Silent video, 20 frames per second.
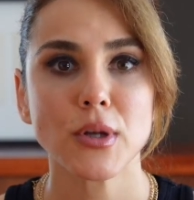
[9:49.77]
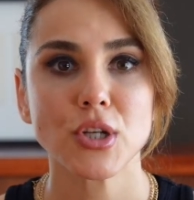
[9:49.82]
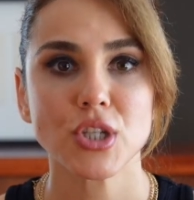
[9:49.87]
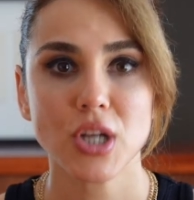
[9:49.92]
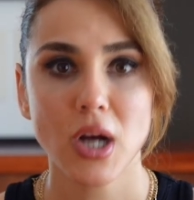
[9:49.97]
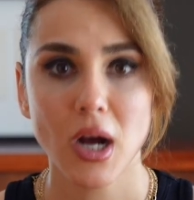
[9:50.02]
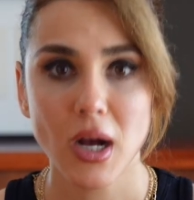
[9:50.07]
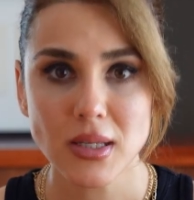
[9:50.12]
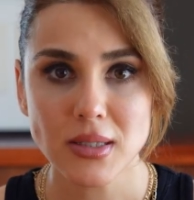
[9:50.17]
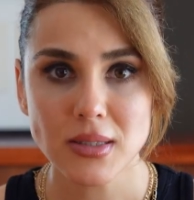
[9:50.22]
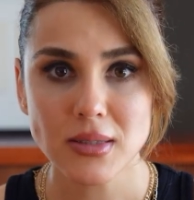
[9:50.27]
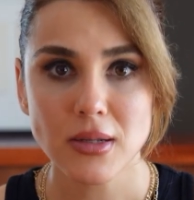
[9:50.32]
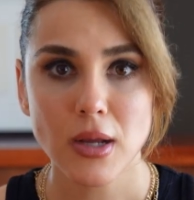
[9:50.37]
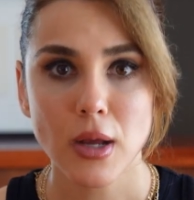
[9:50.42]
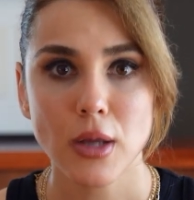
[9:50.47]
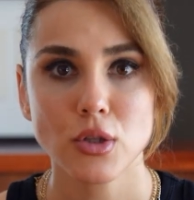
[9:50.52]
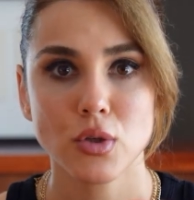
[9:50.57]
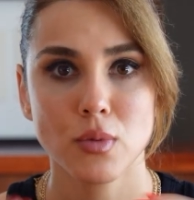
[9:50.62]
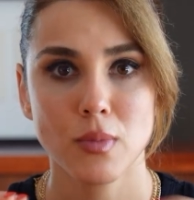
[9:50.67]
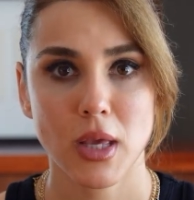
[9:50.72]
Just
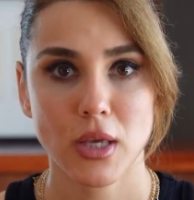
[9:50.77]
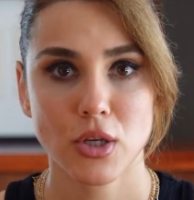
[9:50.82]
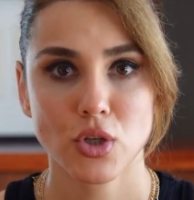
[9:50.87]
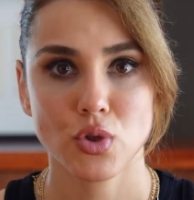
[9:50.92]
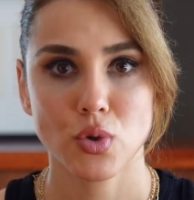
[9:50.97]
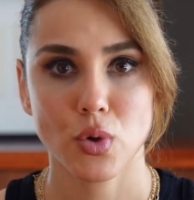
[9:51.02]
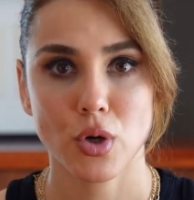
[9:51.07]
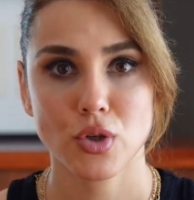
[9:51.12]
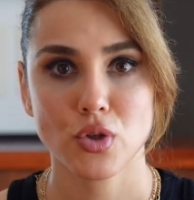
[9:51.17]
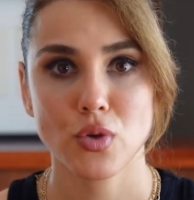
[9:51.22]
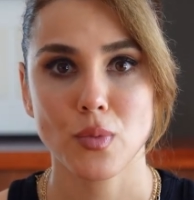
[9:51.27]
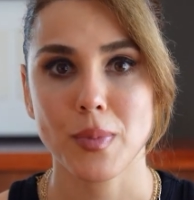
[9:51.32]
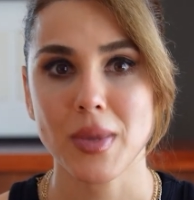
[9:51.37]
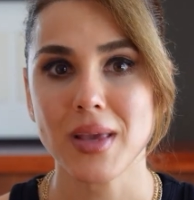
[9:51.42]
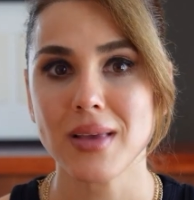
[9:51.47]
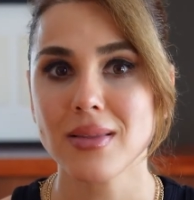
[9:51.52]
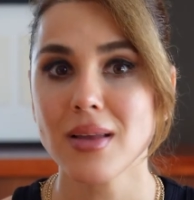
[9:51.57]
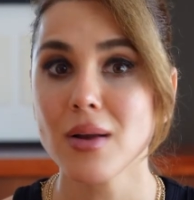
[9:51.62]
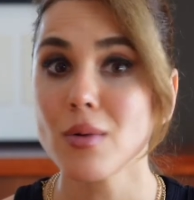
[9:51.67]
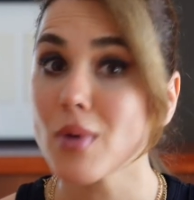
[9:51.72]
to make sure to
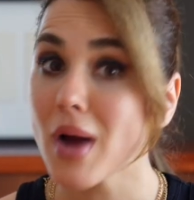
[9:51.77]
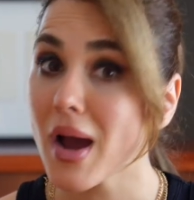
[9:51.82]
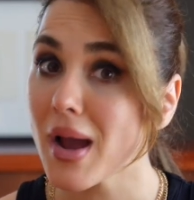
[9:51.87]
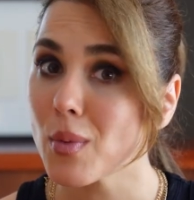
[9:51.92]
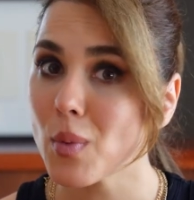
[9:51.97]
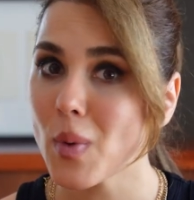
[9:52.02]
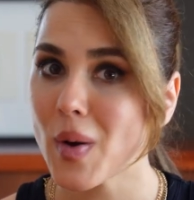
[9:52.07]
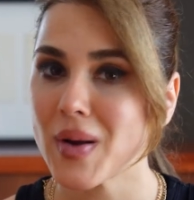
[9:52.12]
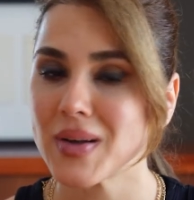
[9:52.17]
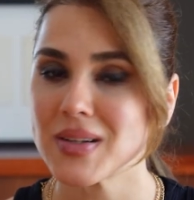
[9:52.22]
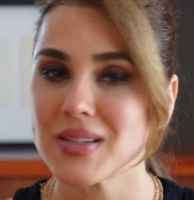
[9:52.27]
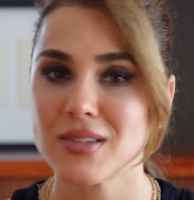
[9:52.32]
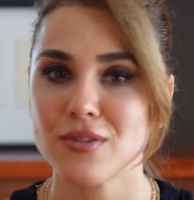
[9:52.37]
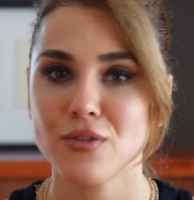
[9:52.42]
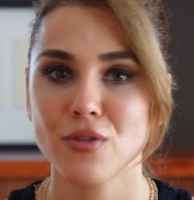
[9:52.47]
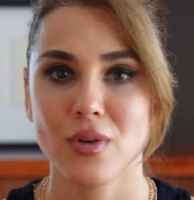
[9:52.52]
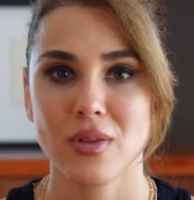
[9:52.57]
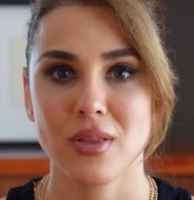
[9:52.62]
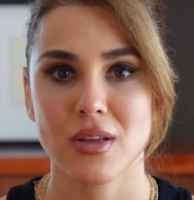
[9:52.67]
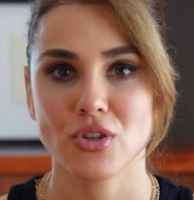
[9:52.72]
pick the right ones
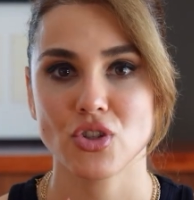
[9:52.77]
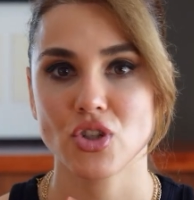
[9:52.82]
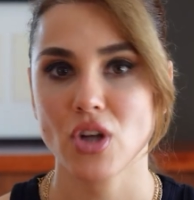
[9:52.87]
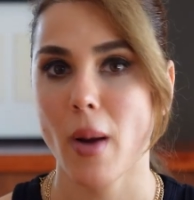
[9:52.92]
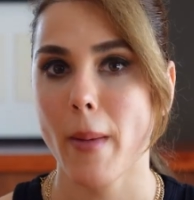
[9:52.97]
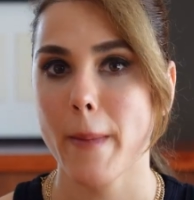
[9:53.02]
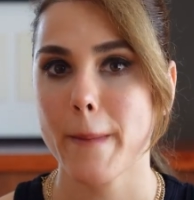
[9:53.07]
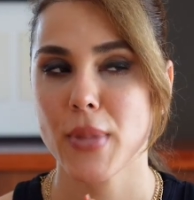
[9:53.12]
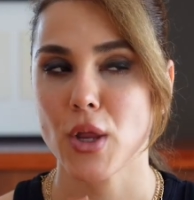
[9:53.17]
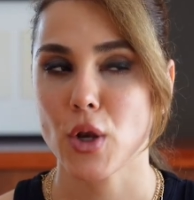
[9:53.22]
for the job.